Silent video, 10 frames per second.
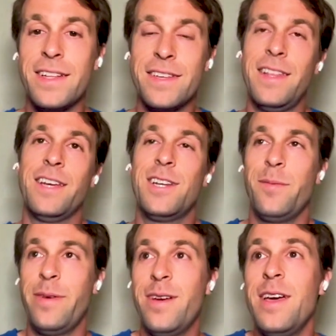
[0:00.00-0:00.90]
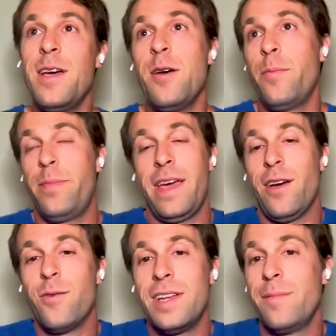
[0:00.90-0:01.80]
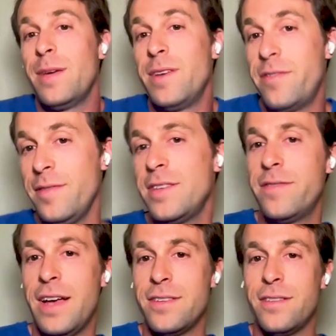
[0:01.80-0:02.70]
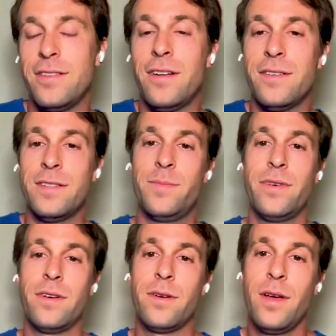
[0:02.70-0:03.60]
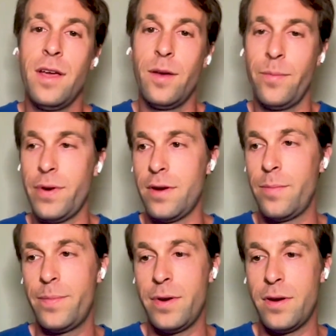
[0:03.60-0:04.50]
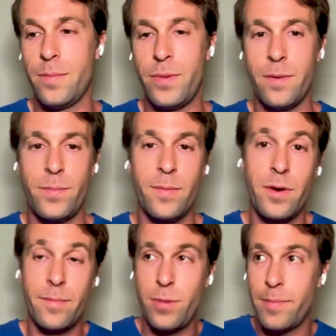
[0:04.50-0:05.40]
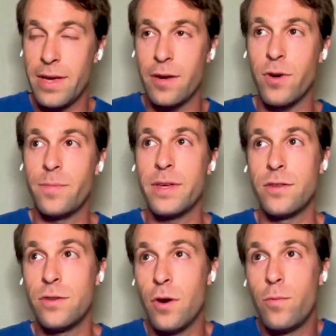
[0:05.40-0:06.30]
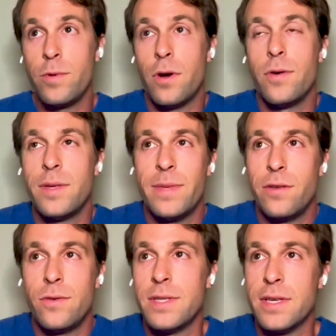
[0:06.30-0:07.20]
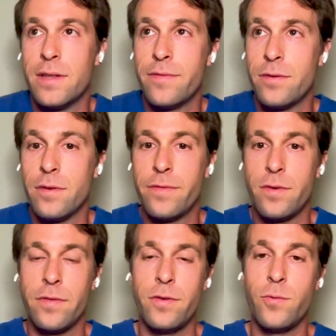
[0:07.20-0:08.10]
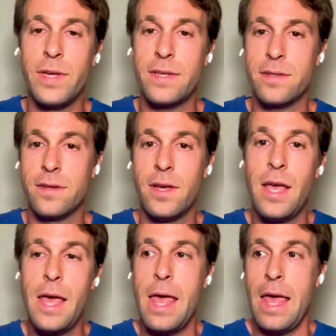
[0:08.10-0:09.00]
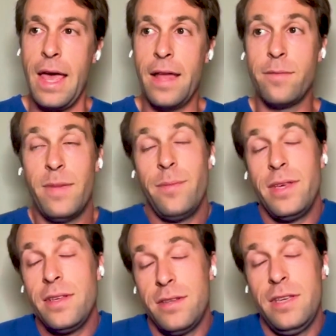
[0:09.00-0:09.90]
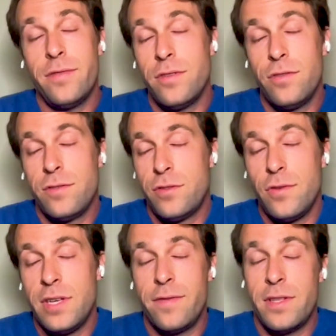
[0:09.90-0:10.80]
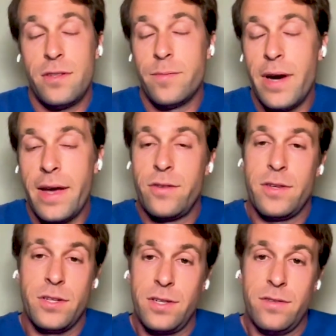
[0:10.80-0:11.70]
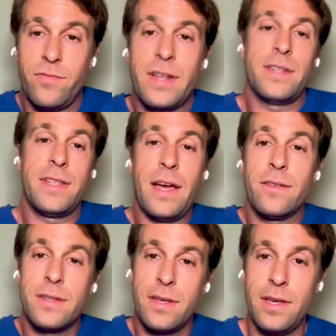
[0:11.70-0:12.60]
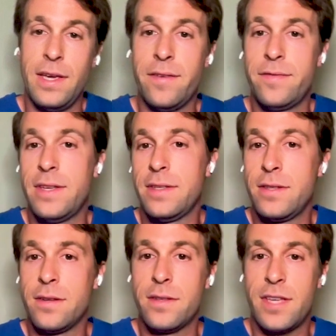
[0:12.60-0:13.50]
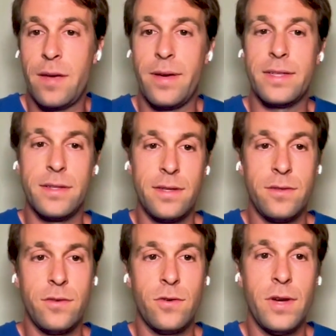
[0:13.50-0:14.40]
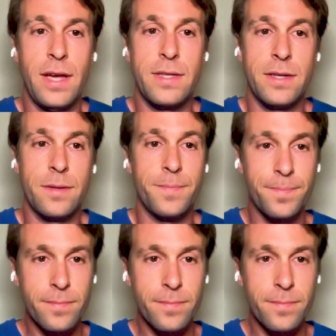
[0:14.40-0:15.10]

it and actually pay only maybe $50,000 per, per, per, per, per megawatt because you will only be using it for, for a few weeks. Uh, and maybe even you don't even need to buy it. You can just rent it out if there's the, the capacity to go ahead and,